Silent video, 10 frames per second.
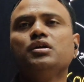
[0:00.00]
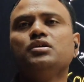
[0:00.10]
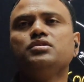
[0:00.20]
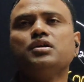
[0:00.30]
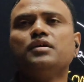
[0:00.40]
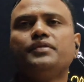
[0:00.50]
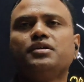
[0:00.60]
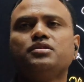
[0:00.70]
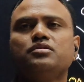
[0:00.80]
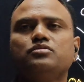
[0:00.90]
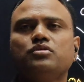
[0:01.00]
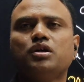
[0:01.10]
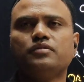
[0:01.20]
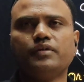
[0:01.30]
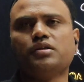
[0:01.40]
its effect do
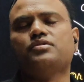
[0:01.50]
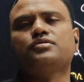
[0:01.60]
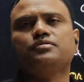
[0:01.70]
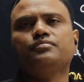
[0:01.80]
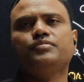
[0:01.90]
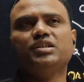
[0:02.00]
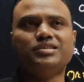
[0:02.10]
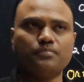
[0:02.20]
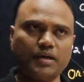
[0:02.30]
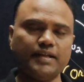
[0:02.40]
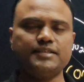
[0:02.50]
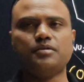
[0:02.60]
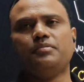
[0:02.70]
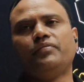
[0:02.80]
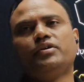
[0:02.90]
not works. Its
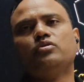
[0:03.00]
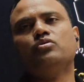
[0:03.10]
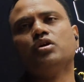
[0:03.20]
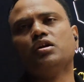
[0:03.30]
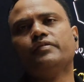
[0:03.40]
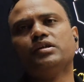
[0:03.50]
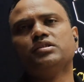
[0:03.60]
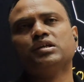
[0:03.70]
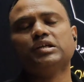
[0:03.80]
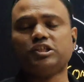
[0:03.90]
minus M effect do not works.